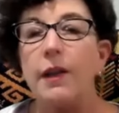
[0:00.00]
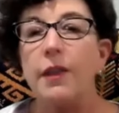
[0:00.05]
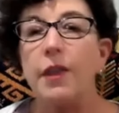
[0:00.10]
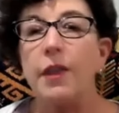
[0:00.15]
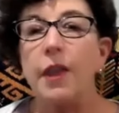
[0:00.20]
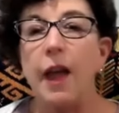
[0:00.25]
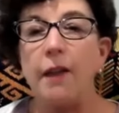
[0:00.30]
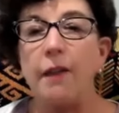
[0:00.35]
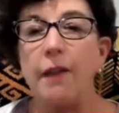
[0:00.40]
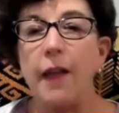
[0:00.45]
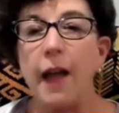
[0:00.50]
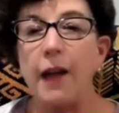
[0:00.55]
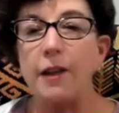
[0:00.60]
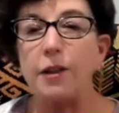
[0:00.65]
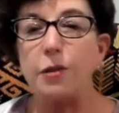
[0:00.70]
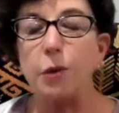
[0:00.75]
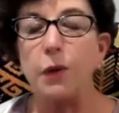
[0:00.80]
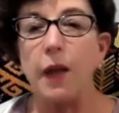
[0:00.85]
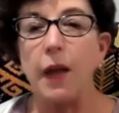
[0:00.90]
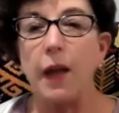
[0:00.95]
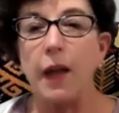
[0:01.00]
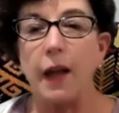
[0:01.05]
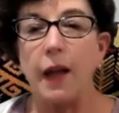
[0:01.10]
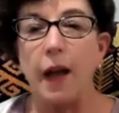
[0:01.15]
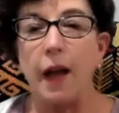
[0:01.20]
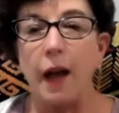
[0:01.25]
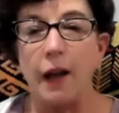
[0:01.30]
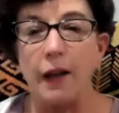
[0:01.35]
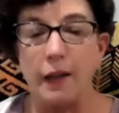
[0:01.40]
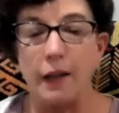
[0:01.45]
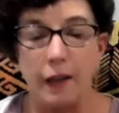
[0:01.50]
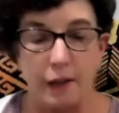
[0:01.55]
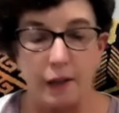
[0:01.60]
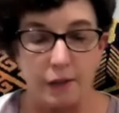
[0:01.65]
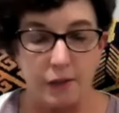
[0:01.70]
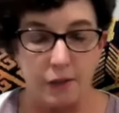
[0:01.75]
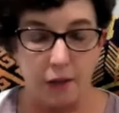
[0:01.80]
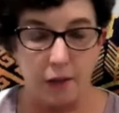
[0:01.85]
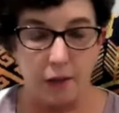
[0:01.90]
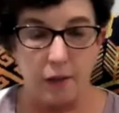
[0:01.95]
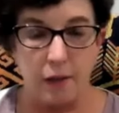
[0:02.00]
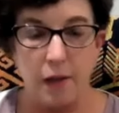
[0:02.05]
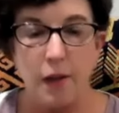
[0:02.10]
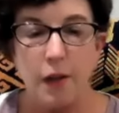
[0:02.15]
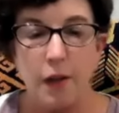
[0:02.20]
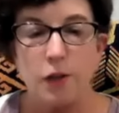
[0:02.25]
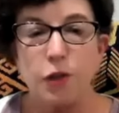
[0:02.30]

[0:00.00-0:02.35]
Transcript: then that's where the AI kicks in.